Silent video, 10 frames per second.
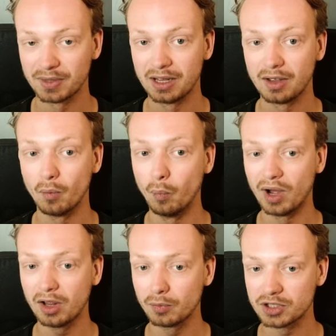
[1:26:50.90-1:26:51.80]

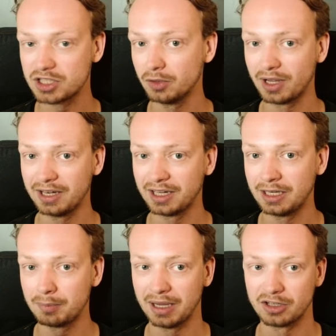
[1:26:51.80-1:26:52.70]
while we're still rendering
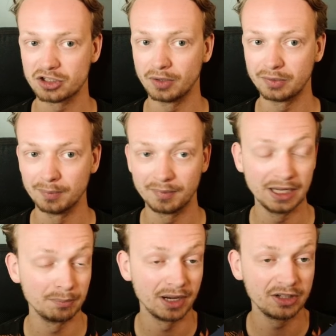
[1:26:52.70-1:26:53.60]
the page. So
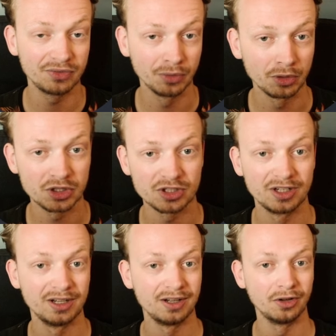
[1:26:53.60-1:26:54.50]
it might first
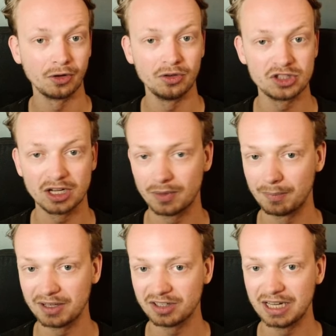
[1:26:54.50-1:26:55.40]
run generate
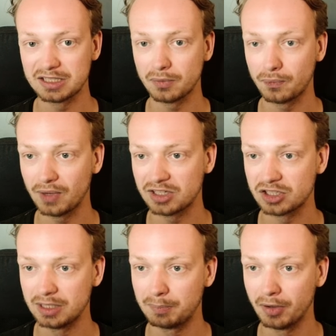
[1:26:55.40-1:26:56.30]
metadata, fetch
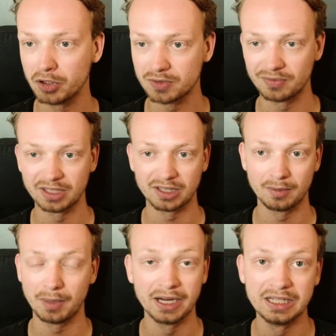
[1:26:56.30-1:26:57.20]
the post with that
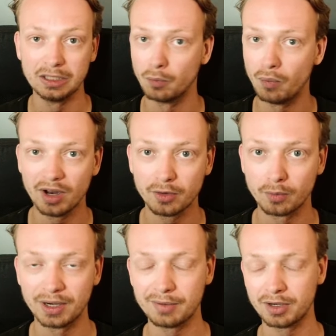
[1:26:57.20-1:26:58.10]
ID of 1 or
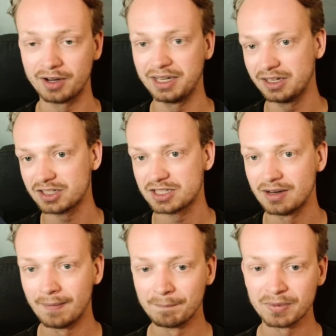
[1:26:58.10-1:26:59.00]
whatever the ID is.
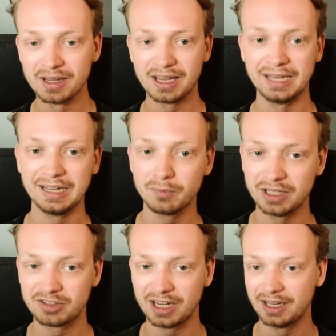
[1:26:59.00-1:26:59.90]
And then when
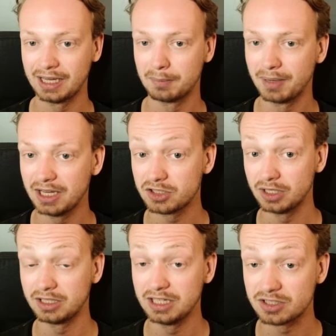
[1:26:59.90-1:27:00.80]
it's rendering the page,
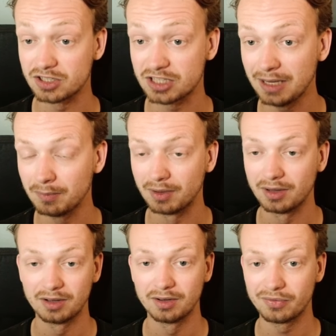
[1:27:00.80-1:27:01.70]
it needs the same
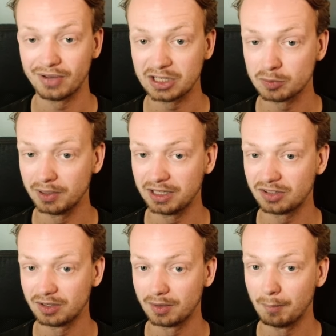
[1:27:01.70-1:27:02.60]
fetch, but it
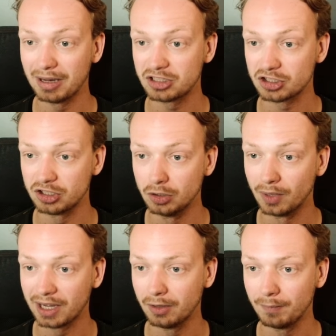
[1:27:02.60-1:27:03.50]
matches the URL